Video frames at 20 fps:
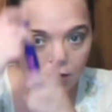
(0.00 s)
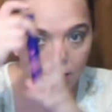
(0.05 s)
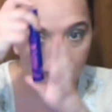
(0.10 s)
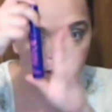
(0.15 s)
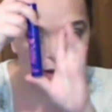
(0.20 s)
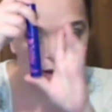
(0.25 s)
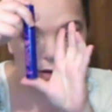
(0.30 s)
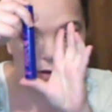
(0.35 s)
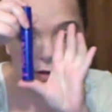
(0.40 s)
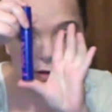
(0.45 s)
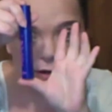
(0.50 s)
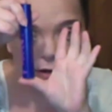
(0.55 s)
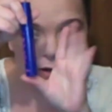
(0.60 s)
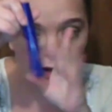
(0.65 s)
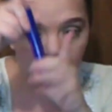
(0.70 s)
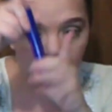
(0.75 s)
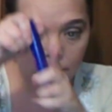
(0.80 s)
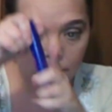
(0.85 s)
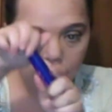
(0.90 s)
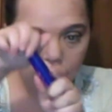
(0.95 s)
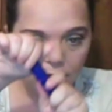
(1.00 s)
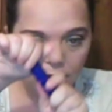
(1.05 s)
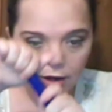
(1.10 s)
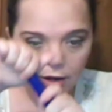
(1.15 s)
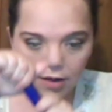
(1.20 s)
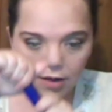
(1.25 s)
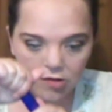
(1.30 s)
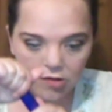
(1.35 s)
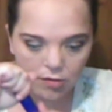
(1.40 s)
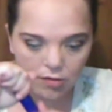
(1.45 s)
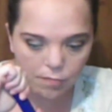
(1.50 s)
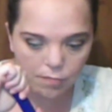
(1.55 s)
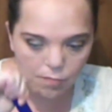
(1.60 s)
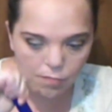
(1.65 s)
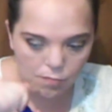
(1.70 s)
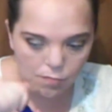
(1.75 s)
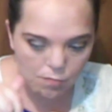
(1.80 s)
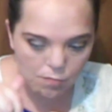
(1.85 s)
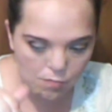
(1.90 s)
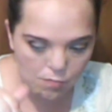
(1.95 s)
Right here. It's a
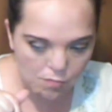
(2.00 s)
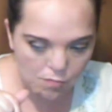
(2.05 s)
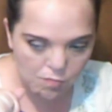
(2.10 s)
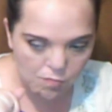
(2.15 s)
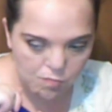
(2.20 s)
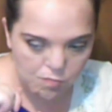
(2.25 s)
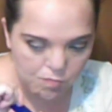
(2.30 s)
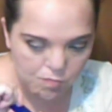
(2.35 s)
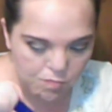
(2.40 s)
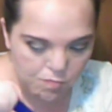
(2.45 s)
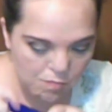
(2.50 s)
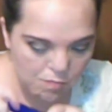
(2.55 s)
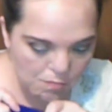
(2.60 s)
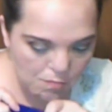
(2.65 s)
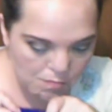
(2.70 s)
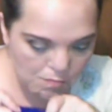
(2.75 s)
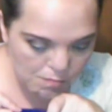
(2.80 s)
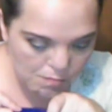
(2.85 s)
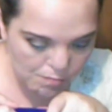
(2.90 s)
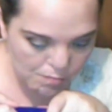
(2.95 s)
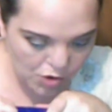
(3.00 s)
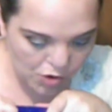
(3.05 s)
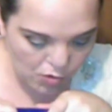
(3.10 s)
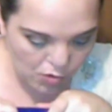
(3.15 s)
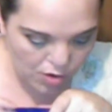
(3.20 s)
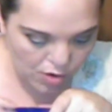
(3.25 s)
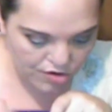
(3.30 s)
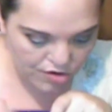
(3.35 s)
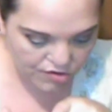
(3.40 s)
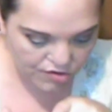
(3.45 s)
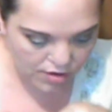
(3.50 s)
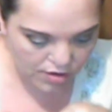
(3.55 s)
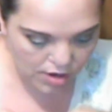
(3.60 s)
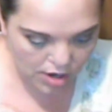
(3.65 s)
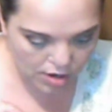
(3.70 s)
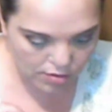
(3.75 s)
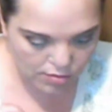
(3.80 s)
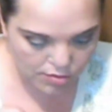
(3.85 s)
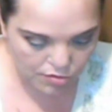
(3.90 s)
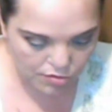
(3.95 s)
bluish
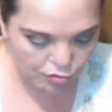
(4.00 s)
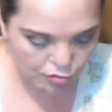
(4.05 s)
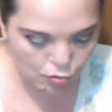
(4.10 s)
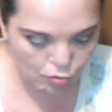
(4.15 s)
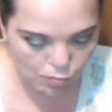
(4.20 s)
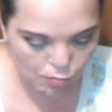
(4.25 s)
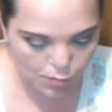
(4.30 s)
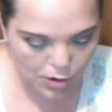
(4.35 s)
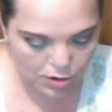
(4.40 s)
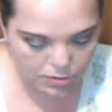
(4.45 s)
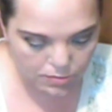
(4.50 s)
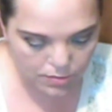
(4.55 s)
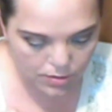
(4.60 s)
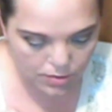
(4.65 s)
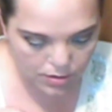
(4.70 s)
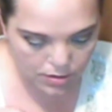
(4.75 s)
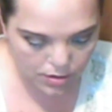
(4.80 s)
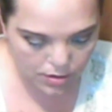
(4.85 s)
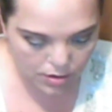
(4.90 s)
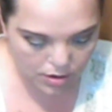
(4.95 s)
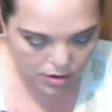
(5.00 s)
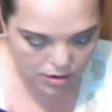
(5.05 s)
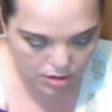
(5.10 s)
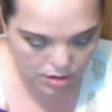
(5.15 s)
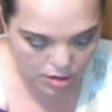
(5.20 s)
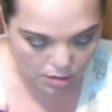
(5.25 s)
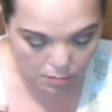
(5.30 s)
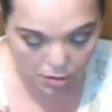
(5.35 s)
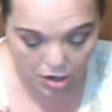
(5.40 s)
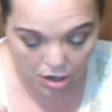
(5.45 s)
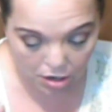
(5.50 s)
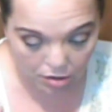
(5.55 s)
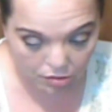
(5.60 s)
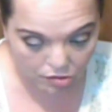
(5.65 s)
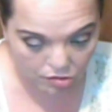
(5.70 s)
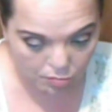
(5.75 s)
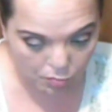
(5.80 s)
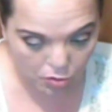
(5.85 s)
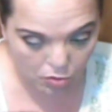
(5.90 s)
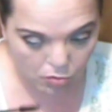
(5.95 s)
color tube. To me it
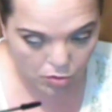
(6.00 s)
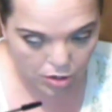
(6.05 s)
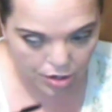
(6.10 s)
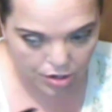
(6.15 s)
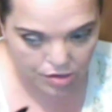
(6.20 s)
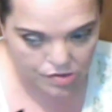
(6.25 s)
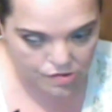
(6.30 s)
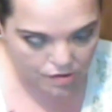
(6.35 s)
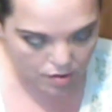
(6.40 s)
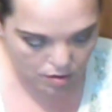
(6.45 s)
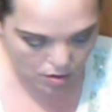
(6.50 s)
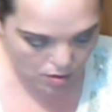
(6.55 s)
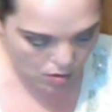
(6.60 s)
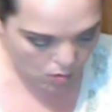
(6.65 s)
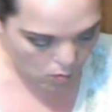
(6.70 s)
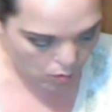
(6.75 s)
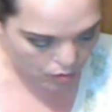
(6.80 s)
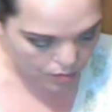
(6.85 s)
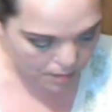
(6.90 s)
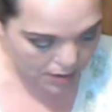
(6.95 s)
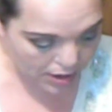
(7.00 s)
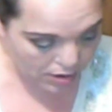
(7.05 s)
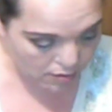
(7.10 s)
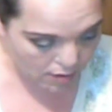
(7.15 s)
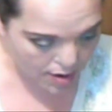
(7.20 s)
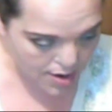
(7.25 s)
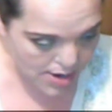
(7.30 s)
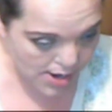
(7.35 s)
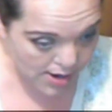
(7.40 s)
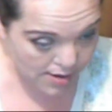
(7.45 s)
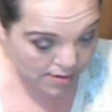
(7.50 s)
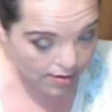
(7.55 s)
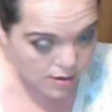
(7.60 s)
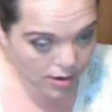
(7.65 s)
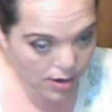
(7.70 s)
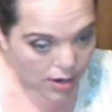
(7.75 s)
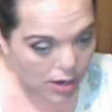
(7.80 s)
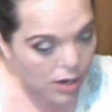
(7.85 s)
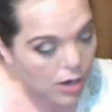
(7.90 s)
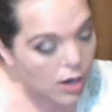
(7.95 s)
looks blue at least. With pink writing.
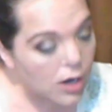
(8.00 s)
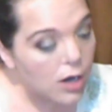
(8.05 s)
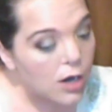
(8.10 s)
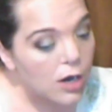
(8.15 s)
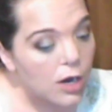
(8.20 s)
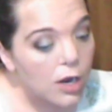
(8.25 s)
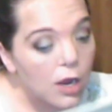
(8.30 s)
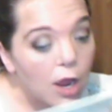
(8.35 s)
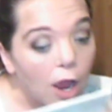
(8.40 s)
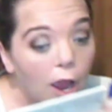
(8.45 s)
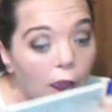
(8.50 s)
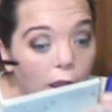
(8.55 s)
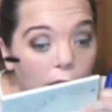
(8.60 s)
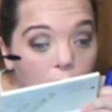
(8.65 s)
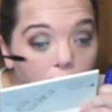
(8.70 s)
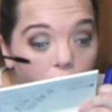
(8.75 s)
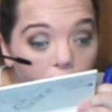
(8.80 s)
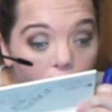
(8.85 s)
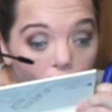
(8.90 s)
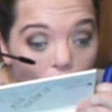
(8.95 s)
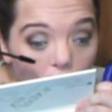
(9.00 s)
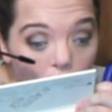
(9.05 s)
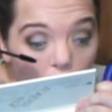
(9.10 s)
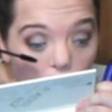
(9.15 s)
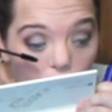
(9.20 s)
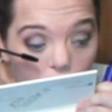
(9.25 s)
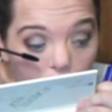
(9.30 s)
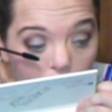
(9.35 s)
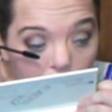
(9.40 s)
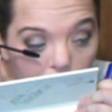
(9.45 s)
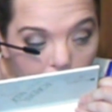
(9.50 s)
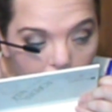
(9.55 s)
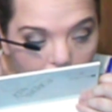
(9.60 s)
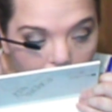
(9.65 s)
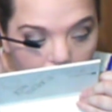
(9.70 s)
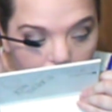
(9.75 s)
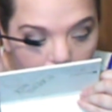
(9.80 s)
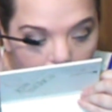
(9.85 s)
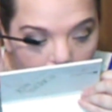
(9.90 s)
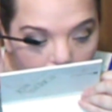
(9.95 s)
And coat them
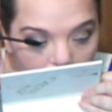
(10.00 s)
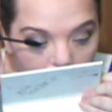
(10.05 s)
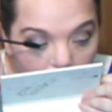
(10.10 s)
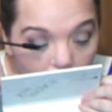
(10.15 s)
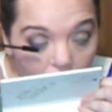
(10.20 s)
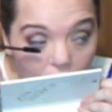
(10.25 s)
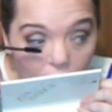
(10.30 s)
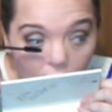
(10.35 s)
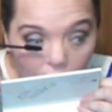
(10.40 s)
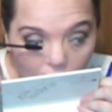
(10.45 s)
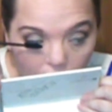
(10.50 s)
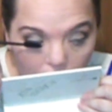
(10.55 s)
lashes.